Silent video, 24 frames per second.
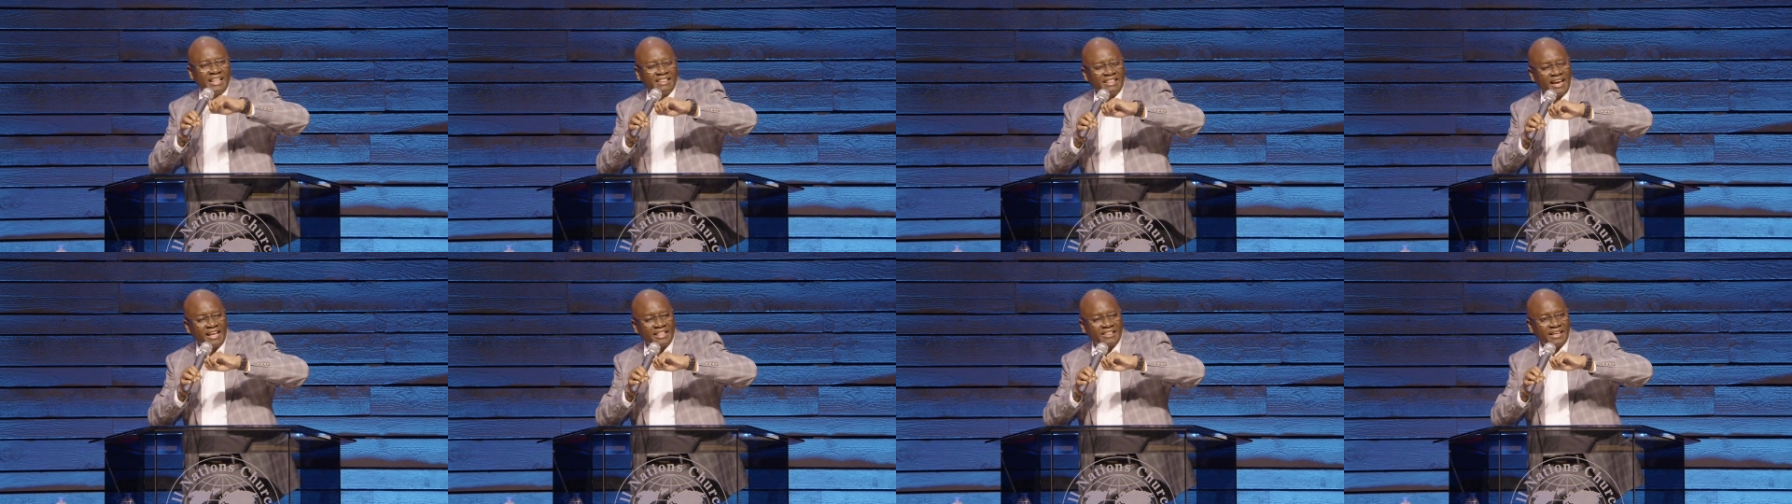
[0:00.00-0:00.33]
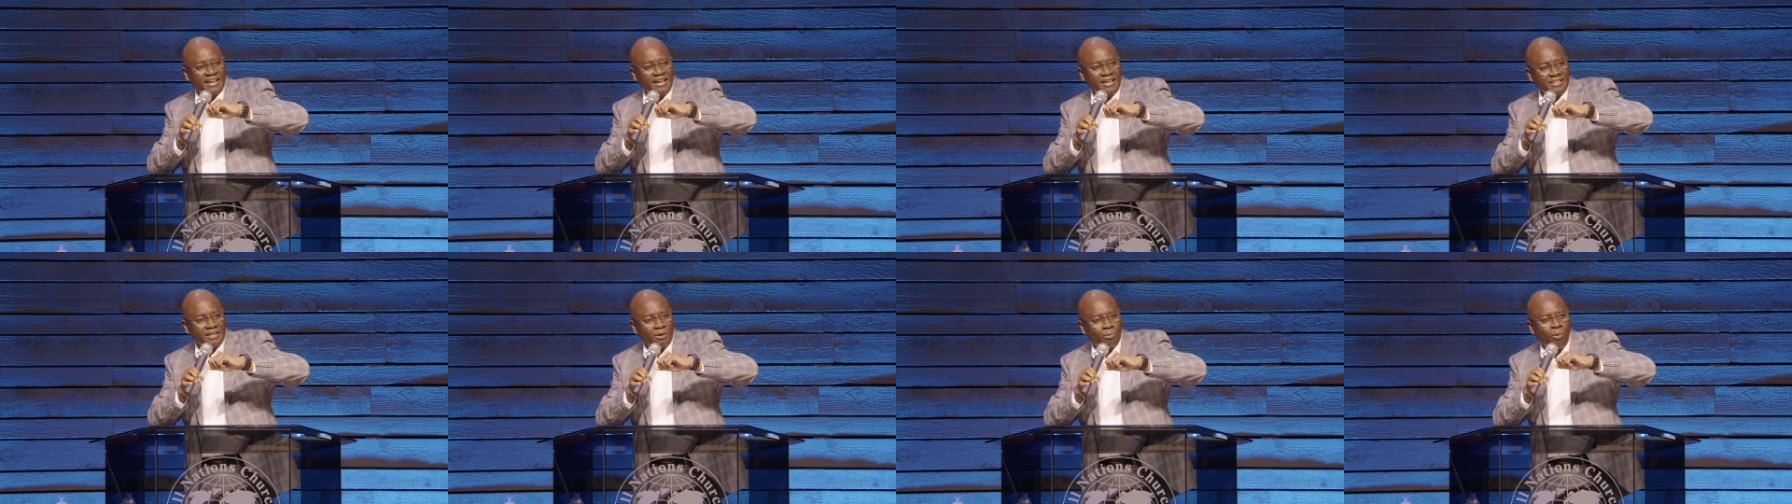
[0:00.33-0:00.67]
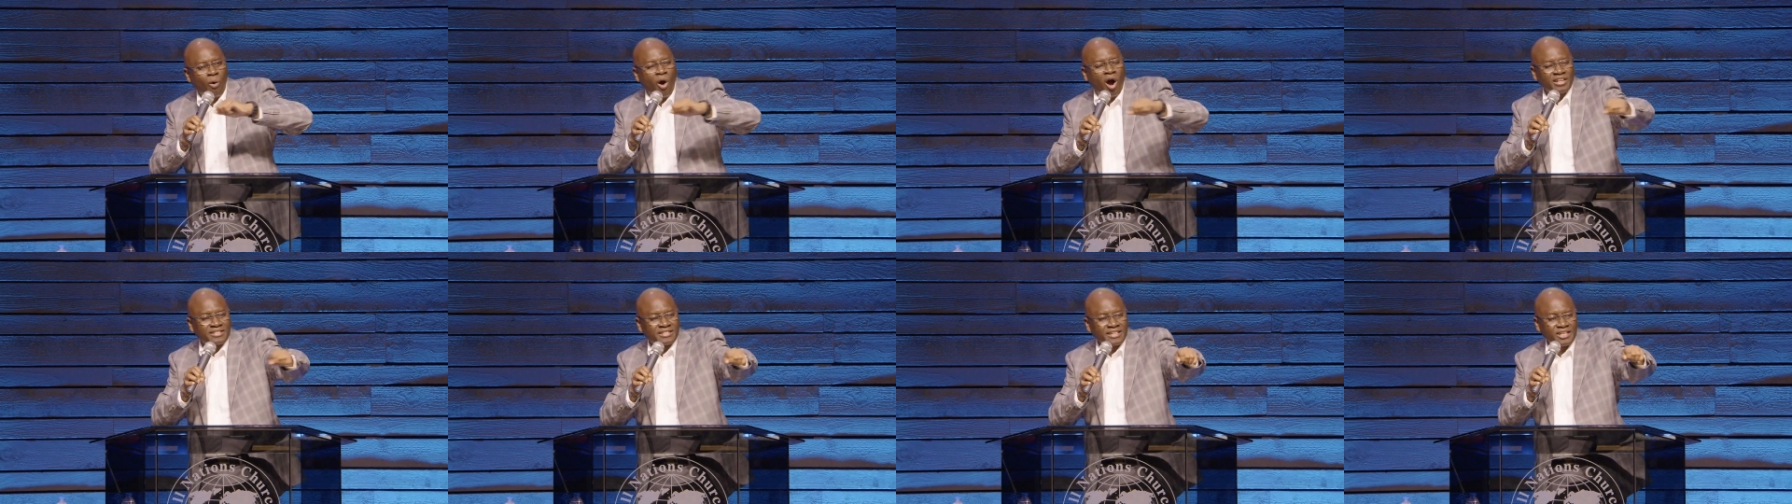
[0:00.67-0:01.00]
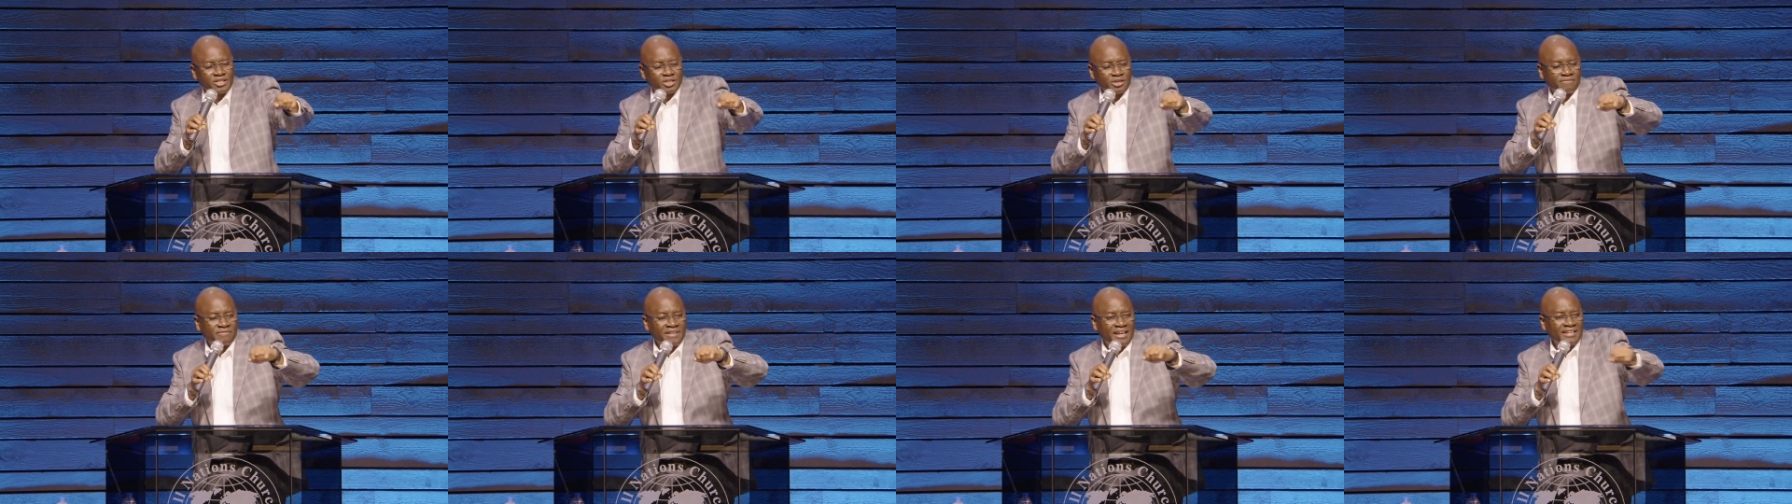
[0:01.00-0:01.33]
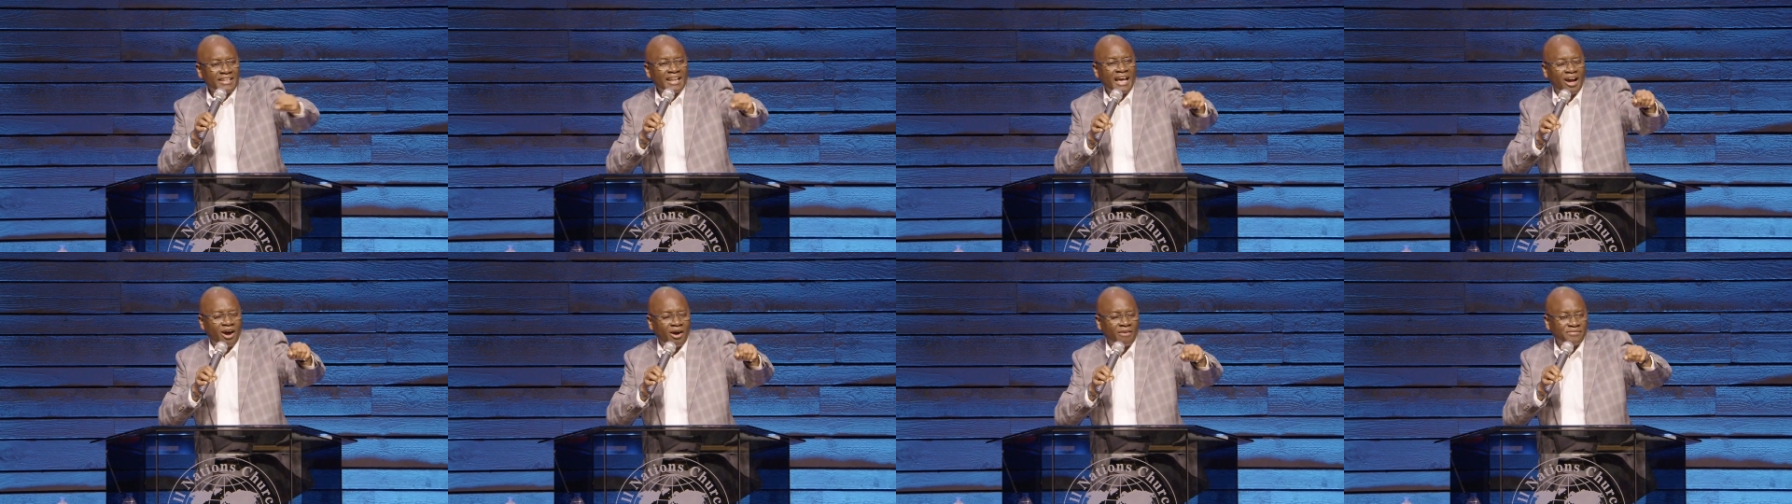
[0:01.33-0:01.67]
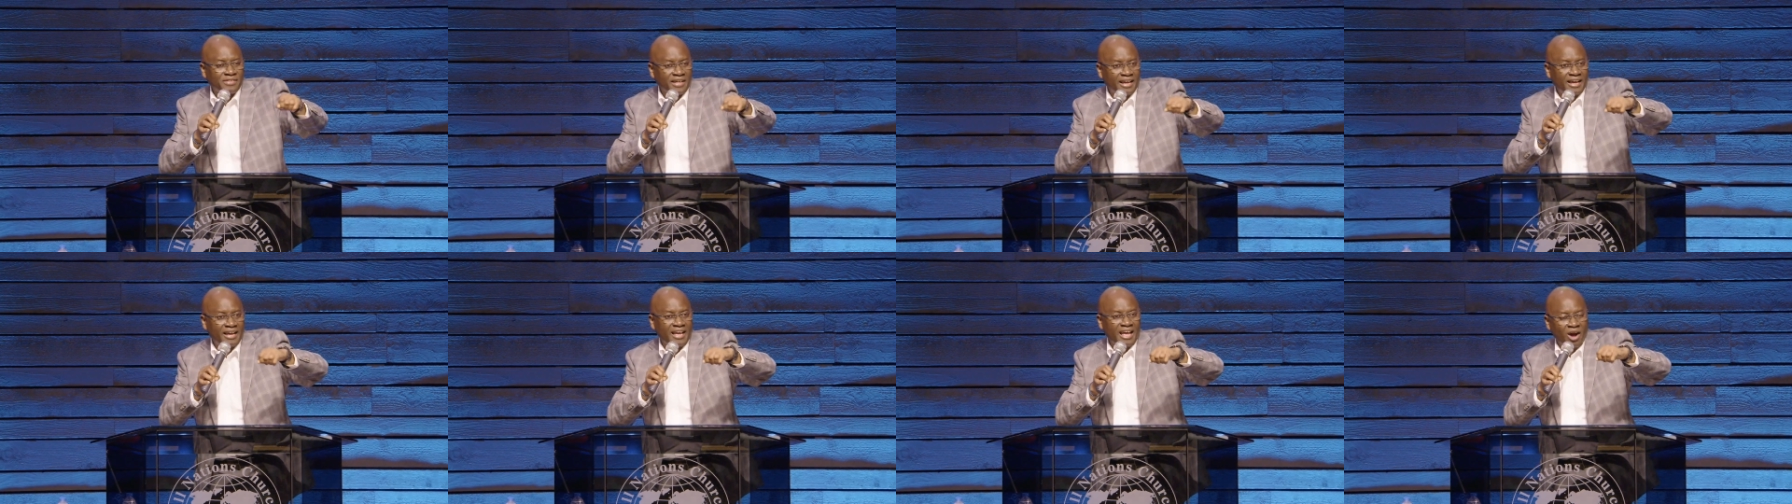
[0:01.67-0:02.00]
the, the, the, waters of, the,
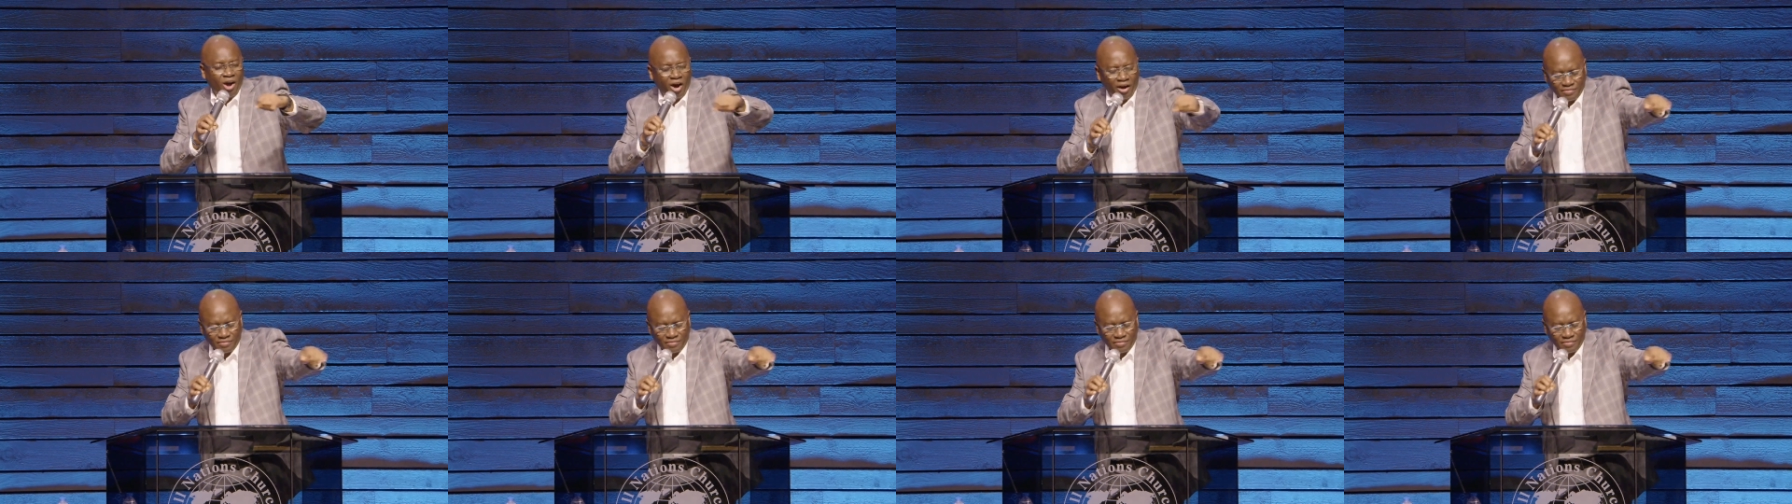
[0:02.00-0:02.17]
of, the,